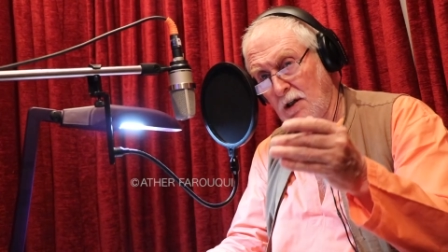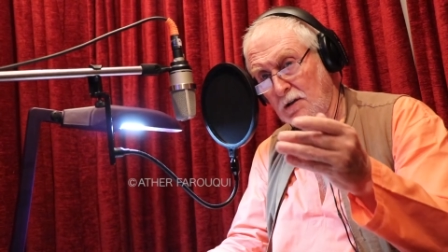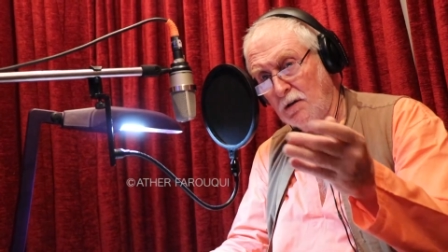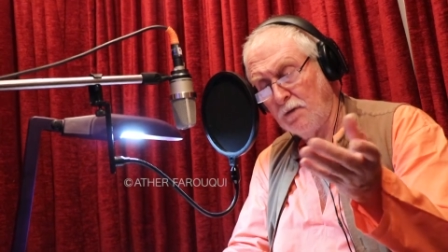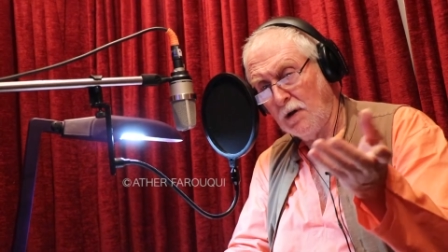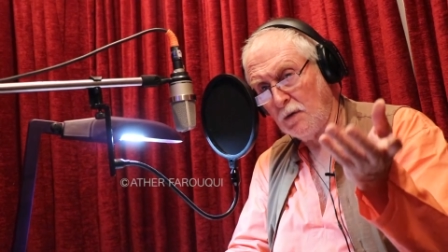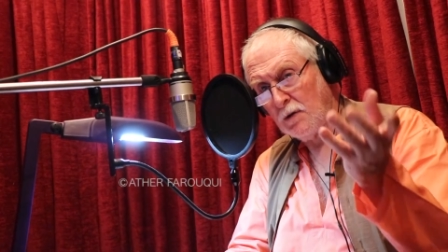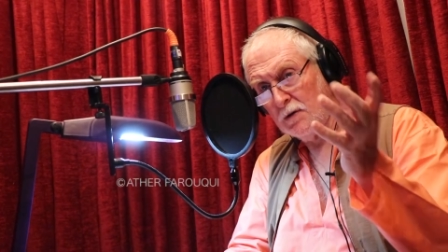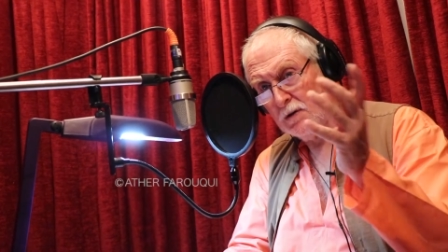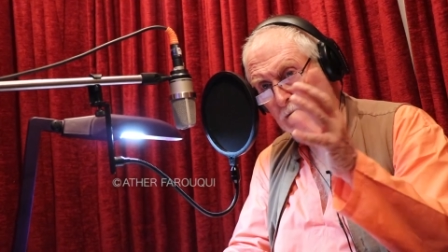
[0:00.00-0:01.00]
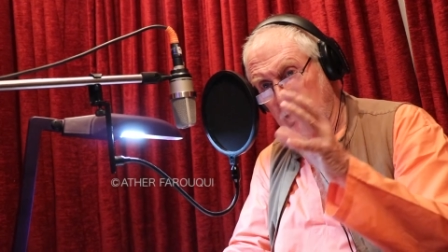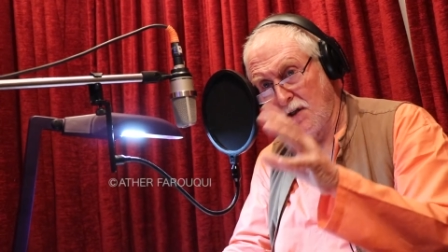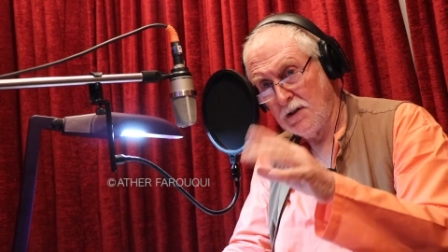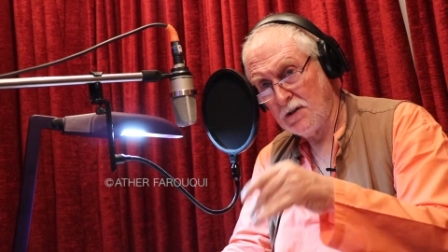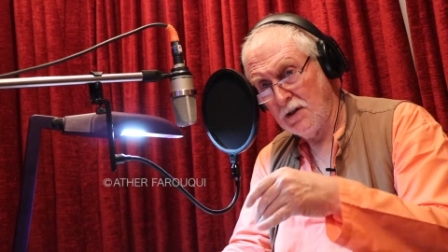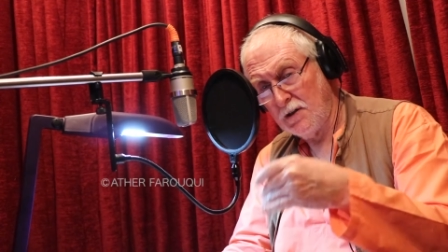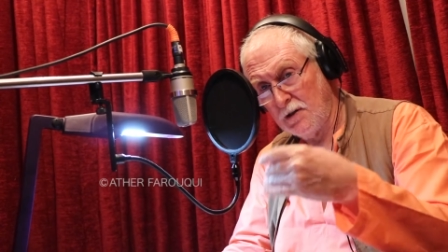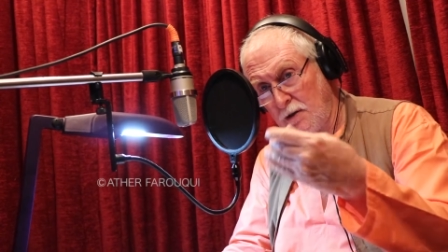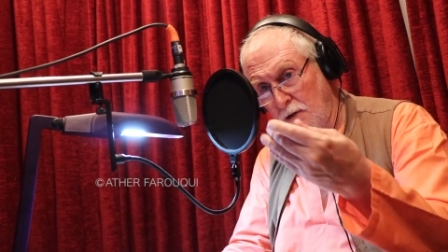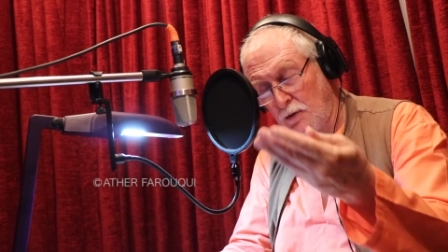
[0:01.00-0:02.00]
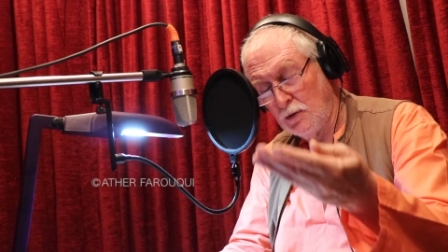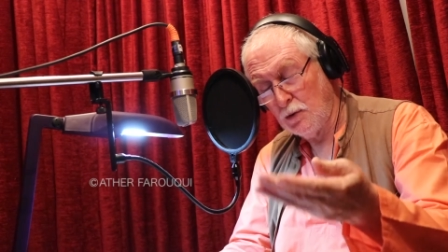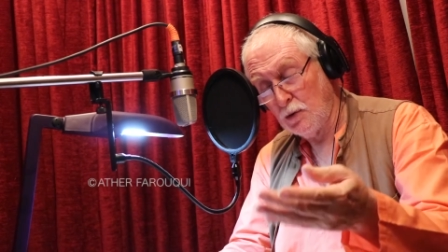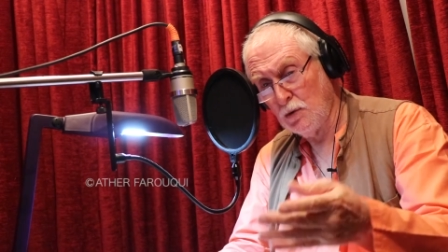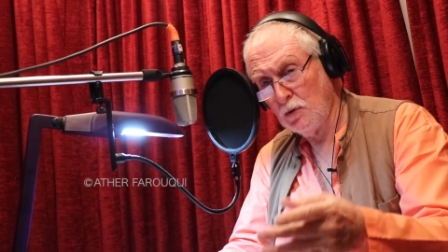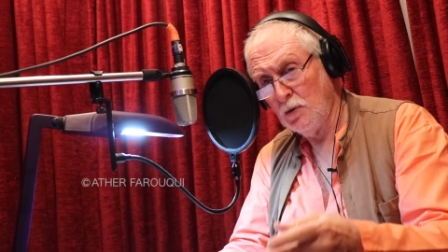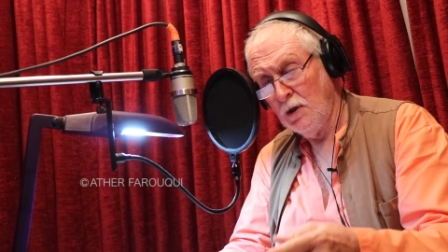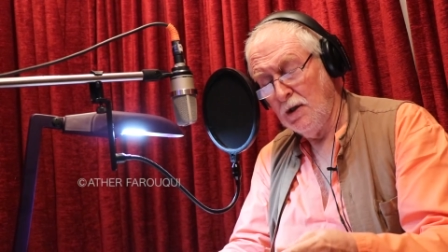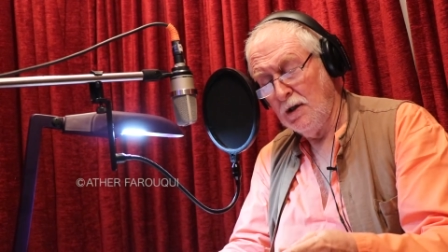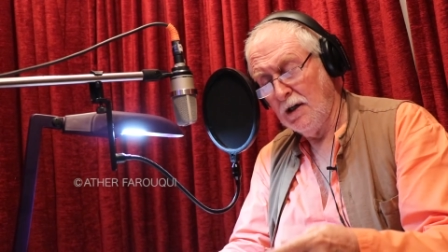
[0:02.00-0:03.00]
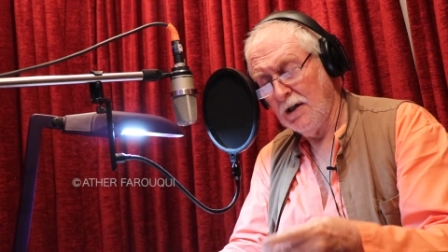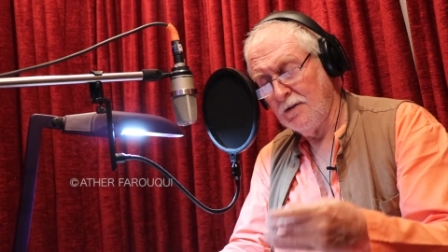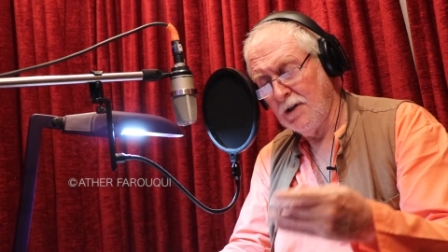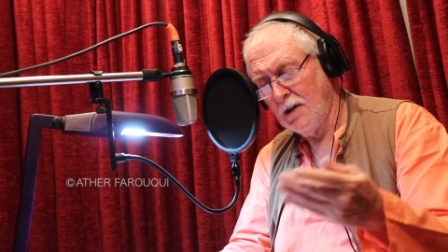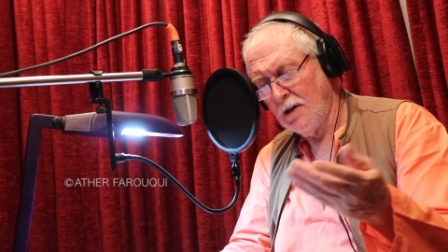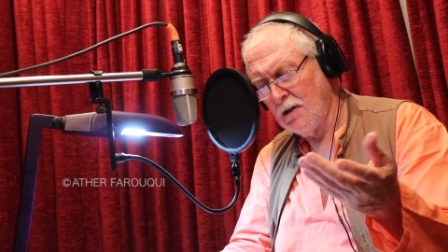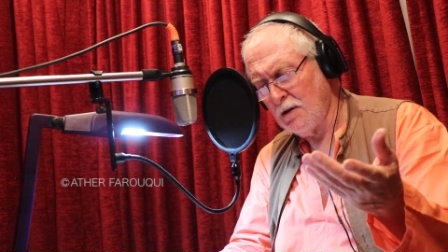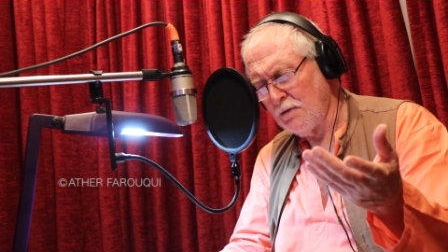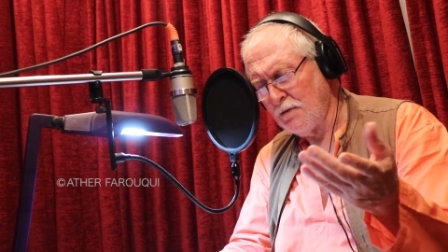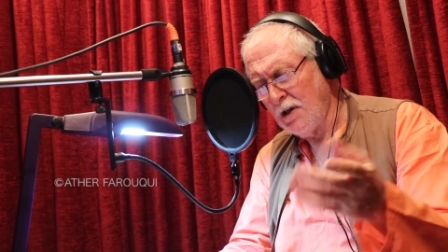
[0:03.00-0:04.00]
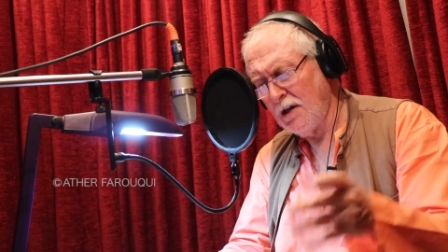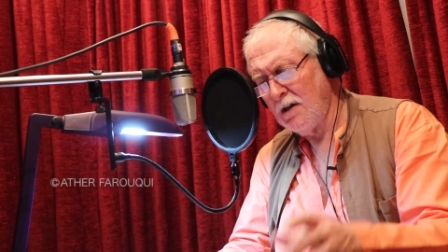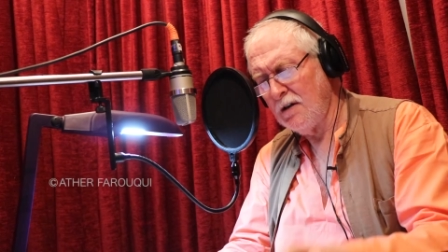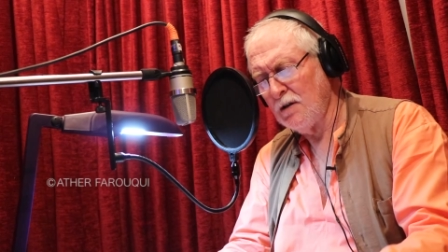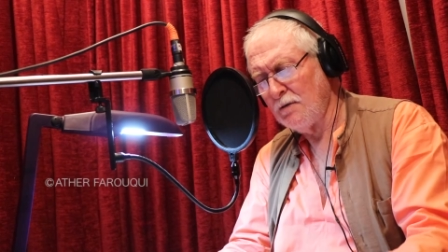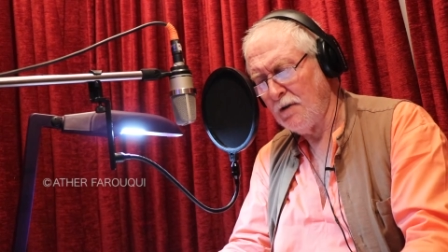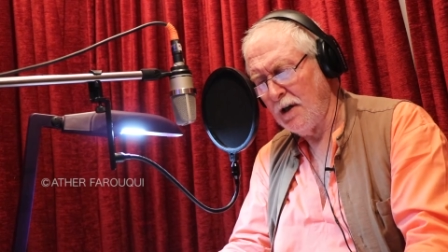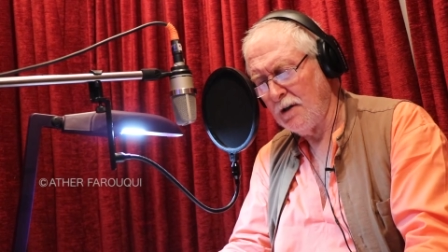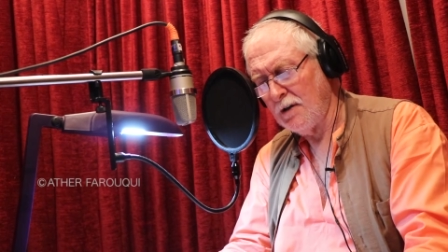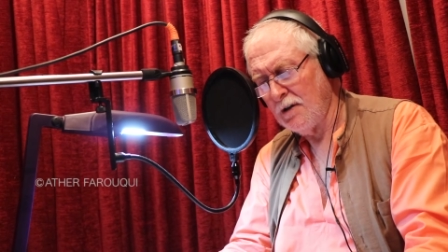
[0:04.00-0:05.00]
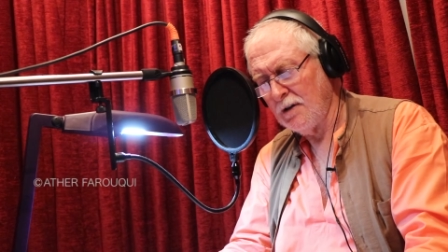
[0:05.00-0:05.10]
Ather Farouqui Saab translated it into Urdu, and then another very dear friend,